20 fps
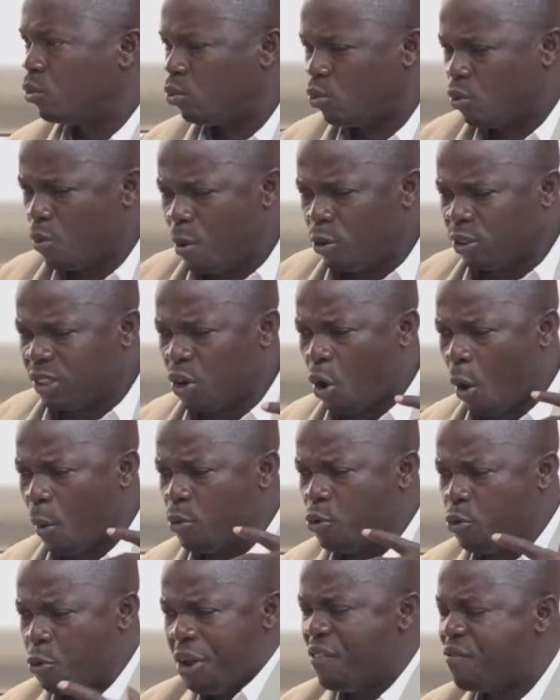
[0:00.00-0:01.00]
Obose
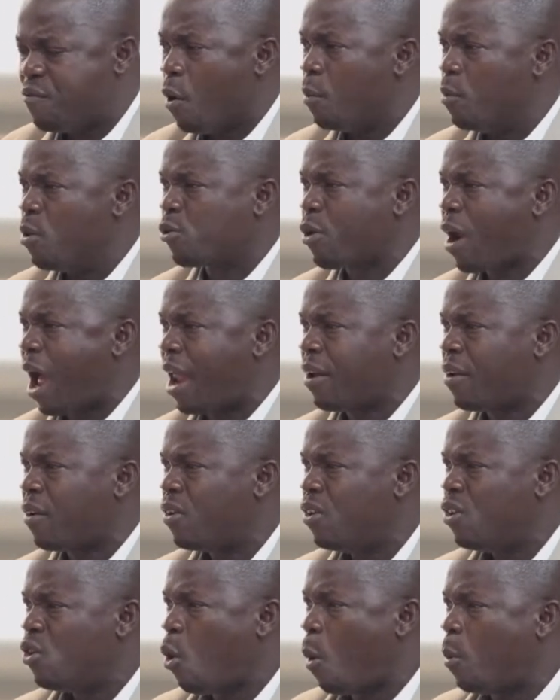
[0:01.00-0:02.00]
on uniform,
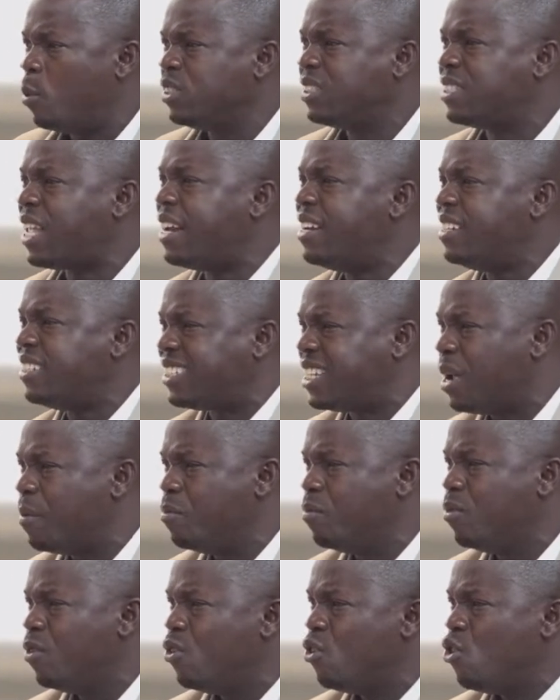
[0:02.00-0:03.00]
Mukrano, on
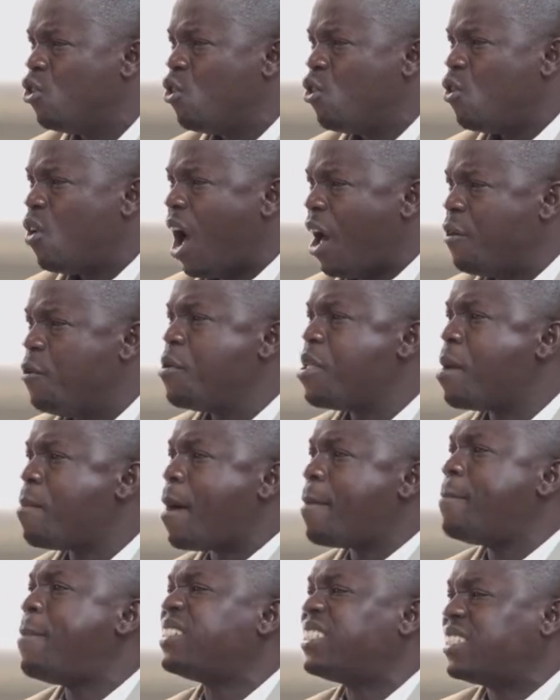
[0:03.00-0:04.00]
Tadishim, and when you're
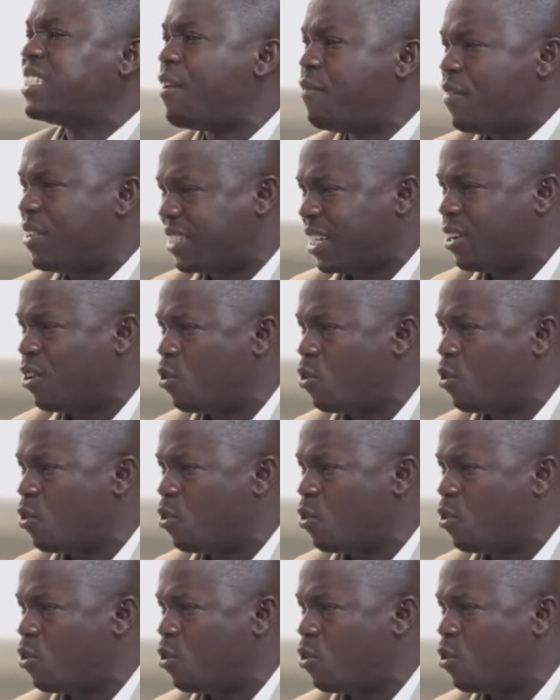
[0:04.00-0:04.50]
my service and